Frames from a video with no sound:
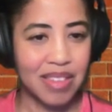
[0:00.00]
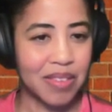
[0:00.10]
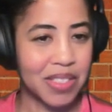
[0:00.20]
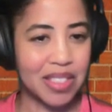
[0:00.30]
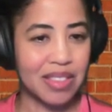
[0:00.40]

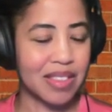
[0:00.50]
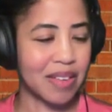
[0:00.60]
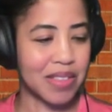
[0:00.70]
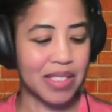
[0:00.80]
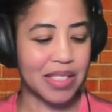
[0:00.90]
wasn't
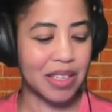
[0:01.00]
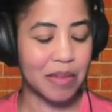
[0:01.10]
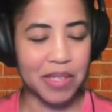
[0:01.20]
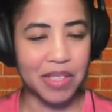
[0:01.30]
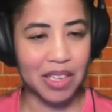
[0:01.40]
sitting up
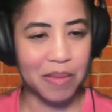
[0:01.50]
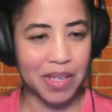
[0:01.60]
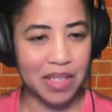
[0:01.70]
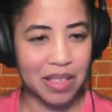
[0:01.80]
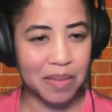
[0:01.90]
here thinking
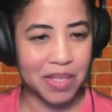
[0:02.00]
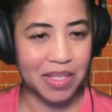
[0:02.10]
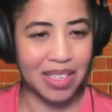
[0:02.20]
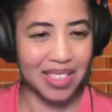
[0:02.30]
about Colombia.